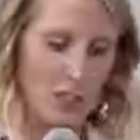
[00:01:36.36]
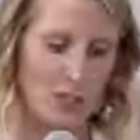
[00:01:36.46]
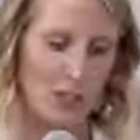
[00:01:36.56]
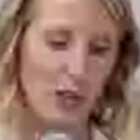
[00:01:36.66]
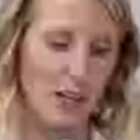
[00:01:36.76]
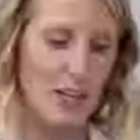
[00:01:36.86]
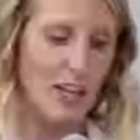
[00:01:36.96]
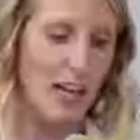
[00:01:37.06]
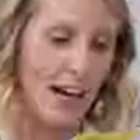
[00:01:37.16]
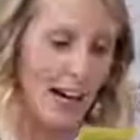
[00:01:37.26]
So
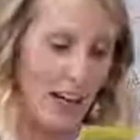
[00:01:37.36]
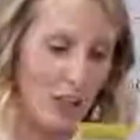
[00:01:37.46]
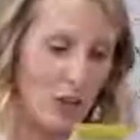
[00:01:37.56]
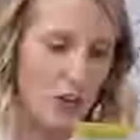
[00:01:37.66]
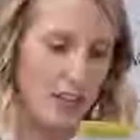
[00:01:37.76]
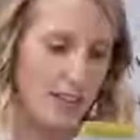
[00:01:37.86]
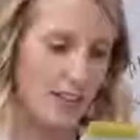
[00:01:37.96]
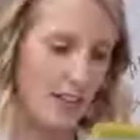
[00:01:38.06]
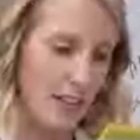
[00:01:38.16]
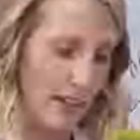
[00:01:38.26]
uh,
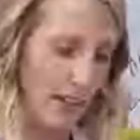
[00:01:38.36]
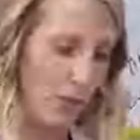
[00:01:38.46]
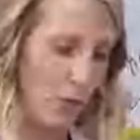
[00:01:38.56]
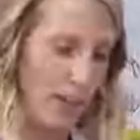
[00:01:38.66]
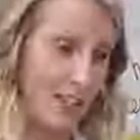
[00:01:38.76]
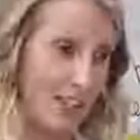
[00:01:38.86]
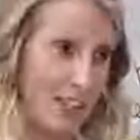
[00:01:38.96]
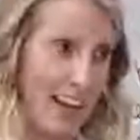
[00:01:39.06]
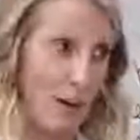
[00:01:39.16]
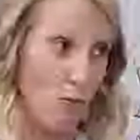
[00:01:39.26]
Chris
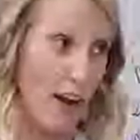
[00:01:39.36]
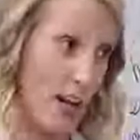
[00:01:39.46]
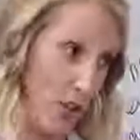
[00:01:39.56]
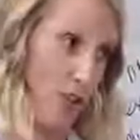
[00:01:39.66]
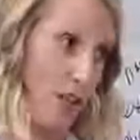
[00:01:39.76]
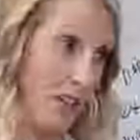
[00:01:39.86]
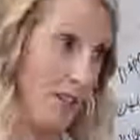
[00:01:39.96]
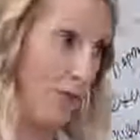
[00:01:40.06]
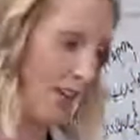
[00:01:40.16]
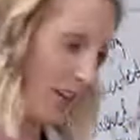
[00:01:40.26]
was a
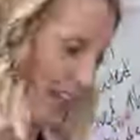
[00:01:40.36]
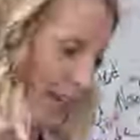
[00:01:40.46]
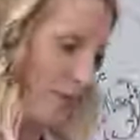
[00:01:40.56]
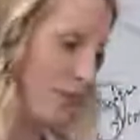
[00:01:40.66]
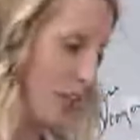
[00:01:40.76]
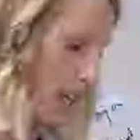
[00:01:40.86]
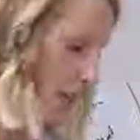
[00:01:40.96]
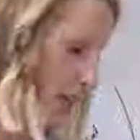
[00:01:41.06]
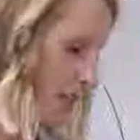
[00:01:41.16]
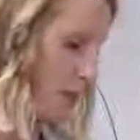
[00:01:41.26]
rancher for nearly 15
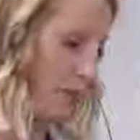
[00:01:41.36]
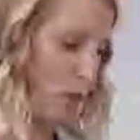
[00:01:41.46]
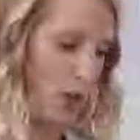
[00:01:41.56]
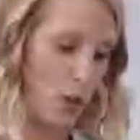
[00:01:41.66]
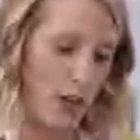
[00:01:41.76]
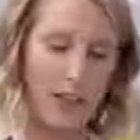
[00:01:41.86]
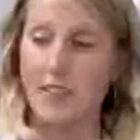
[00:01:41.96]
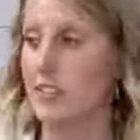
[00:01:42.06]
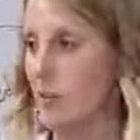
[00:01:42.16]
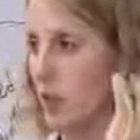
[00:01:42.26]
years before joining
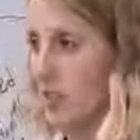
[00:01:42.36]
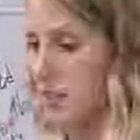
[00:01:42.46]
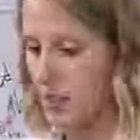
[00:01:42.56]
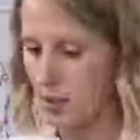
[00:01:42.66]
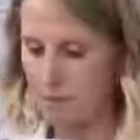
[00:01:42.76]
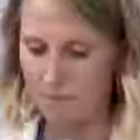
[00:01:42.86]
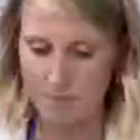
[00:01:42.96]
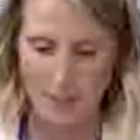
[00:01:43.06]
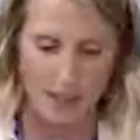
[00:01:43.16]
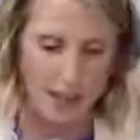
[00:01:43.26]
the Savory Institute.
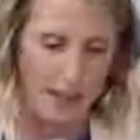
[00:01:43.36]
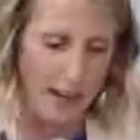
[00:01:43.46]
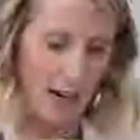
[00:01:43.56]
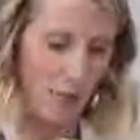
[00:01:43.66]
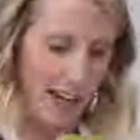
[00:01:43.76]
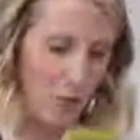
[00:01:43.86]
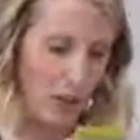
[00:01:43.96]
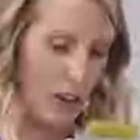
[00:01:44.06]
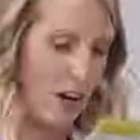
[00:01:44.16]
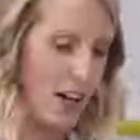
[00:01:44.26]
Um, and
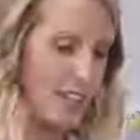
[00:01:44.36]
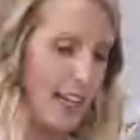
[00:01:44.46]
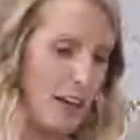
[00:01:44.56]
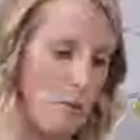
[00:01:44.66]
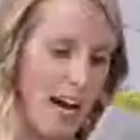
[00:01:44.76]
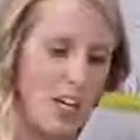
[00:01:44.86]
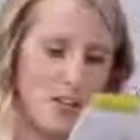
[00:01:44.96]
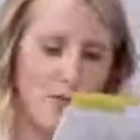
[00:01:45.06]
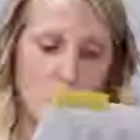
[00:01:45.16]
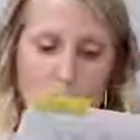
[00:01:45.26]
with a longstanding
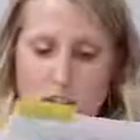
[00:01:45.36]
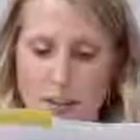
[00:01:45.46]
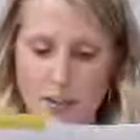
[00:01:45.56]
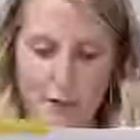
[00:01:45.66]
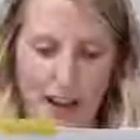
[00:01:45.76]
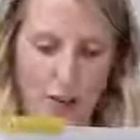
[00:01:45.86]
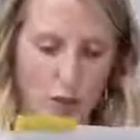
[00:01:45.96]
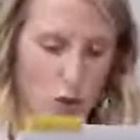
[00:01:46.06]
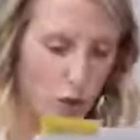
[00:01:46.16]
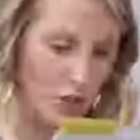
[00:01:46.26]
passion for regenerative
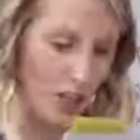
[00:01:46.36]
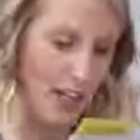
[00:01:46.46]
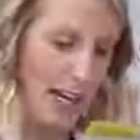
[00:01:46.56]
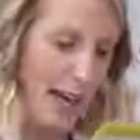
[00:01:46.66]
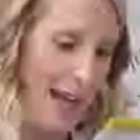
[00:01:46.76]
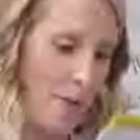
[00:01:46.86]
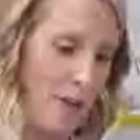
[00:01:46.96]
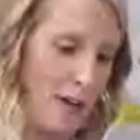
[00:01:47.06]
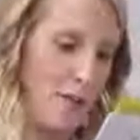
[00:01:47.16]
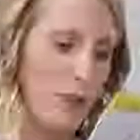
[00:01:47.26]
agriculture and
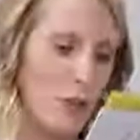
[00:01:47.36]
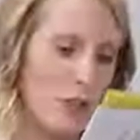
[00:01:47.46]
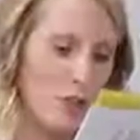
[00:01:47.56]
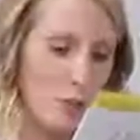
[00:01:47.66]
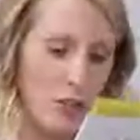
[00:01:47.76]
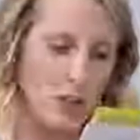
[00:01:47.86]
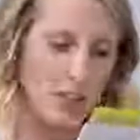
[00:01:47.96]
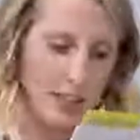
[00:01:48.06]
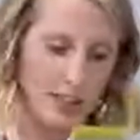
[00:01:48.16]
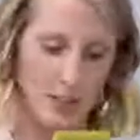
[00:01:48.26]
better food
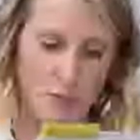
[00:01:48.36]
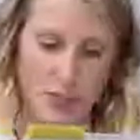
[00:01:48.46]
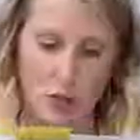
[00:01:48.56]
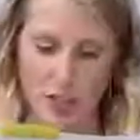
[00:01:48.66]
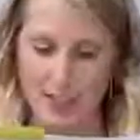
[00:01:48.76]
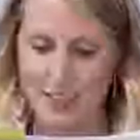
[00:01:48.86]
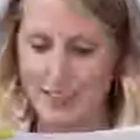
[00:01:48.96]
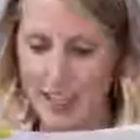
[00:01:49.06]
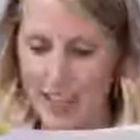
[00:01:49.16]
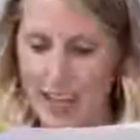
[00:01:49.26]
distribution systems, Chris has
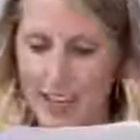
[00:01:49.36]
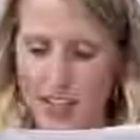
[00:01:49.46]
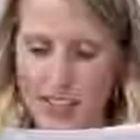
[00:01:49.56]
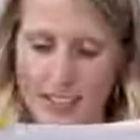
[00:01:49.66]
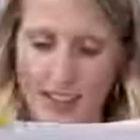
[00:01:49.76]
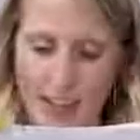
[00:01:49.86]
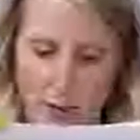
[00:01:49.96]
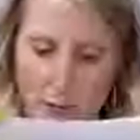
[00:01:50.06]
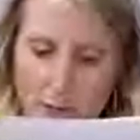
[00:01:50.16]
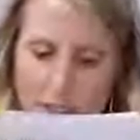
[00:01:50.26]
dedicated his
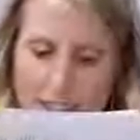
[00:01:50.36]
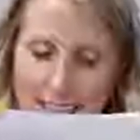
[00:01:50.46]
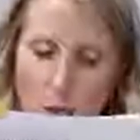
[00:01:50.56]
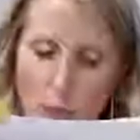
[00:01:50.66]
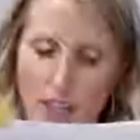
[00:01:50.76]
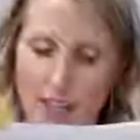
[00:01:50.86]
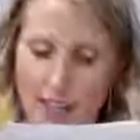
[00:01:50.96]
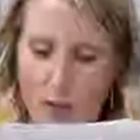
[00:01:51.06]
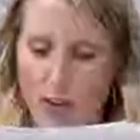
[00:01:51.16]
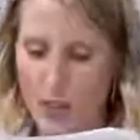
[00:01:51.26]
life to helping
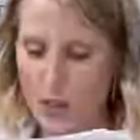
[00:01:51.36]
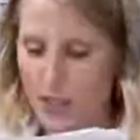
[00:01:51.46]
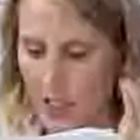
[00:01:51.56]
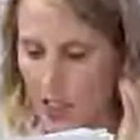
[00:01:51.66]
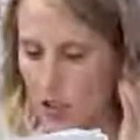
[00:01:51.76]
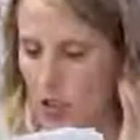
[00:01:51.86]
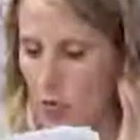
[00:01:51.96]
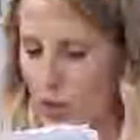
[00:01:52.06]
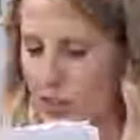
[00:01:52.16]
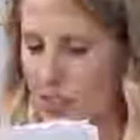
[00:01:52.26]
connect ranchers and
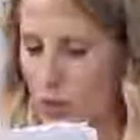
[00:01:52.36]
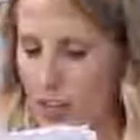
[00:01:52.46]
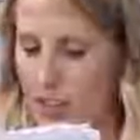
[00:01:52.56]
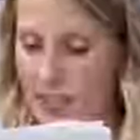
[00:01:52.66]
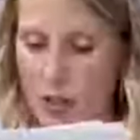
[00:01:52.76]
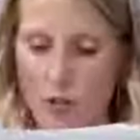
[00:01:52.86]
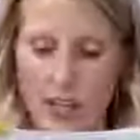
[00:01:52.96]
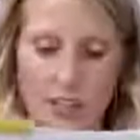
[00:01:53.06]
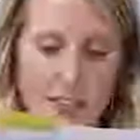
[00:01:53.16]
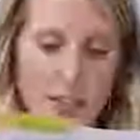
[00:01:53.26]
consumers in ways that
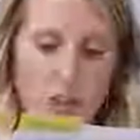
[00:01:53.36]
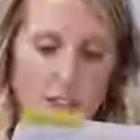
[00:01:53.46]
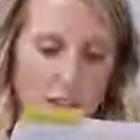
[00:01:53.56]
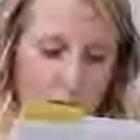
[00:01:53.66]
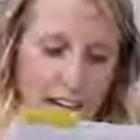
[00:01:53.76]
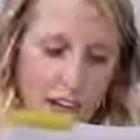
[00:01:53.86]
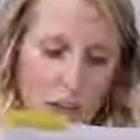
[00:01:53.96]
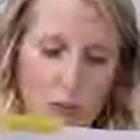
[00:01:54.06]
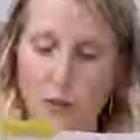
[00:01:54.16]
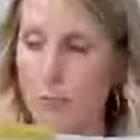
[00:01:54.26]
create synergistic
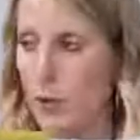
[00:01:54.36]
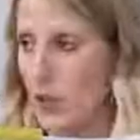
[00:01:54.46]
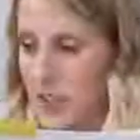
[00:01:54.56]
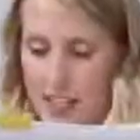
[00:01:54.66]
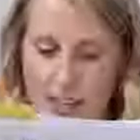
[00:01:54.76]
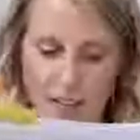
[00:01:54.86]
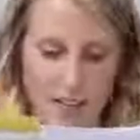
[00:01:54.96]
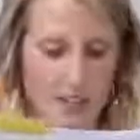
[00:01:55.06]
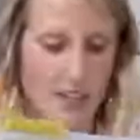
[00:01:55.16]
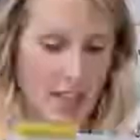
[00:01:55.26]
value for both
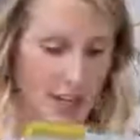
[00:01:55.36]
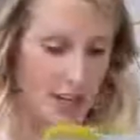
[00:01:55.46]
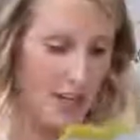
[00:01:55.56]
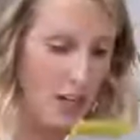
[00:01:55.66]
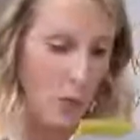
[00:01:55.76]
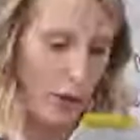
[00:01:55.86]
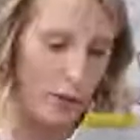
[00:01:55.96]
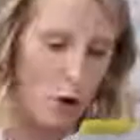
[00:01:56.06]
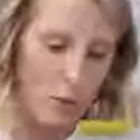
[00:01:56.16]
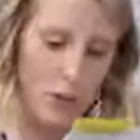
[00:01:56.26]
sides.
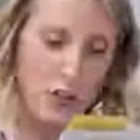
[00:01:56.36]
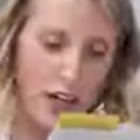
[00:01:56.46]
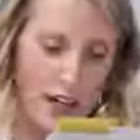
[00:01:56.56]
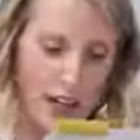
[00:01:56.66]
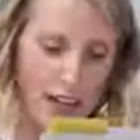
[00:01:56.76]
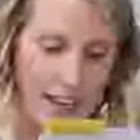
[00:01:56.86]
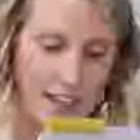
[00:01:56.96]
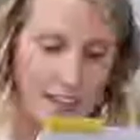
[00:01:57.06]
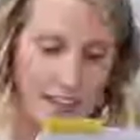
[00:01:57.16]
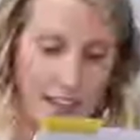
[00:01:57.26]
With formal training and
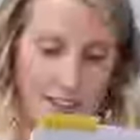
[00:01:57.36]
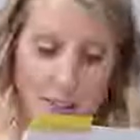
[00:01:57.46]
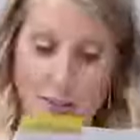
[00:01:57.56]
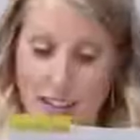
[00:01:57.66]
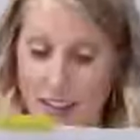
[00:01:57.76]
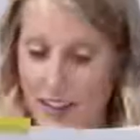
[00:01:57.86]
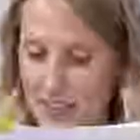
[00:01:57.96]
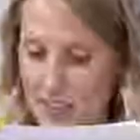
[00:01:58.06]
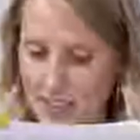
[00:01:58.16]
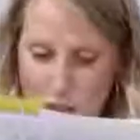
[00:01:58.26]
instinctive
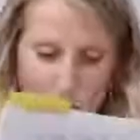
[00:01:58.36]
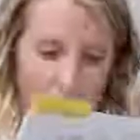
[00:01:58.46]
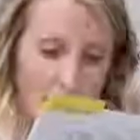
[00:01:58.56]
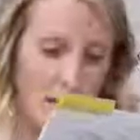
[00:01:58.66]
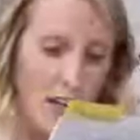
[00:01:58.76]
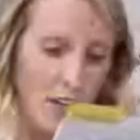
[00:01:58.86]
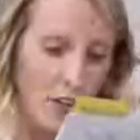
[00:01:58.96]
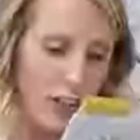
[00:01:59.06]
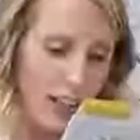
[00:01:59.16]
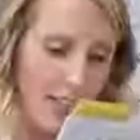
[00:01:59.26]
talent, Chris
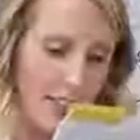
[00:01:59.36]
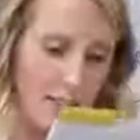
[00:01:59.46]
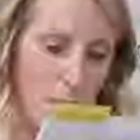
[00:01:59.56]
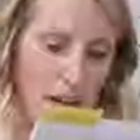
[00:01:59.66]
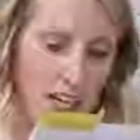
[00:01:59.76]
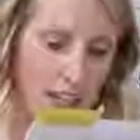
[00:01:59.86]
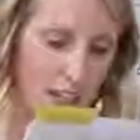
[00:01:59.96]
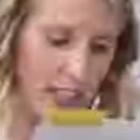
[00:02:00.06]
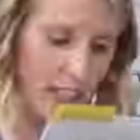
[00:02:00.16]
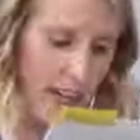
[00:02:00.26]
utilizes
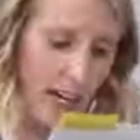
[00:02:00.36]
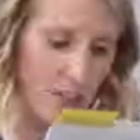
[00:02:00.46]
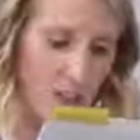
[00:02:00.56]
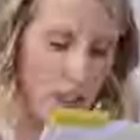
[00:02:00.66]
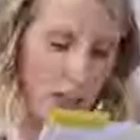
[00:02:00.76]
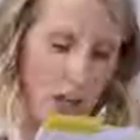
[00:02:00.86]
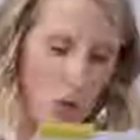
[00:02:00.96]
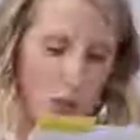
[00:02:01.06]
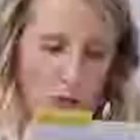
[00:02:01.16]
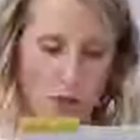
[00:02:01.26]
media in concert
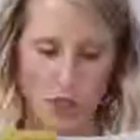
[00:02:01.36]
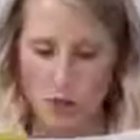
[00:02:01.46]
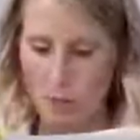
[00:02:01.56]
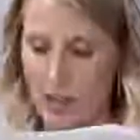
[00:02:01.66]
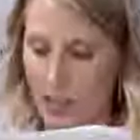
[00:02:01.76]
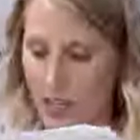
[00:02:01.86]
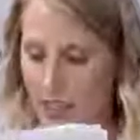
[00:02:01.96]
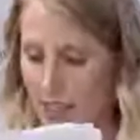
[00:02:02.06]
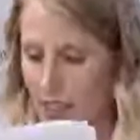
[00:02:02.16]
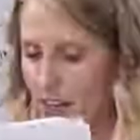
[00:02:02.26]
with traditional
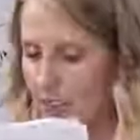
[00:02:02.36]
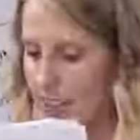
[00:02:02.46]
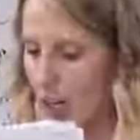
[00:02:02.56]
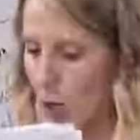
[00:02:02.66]
marketing techniques to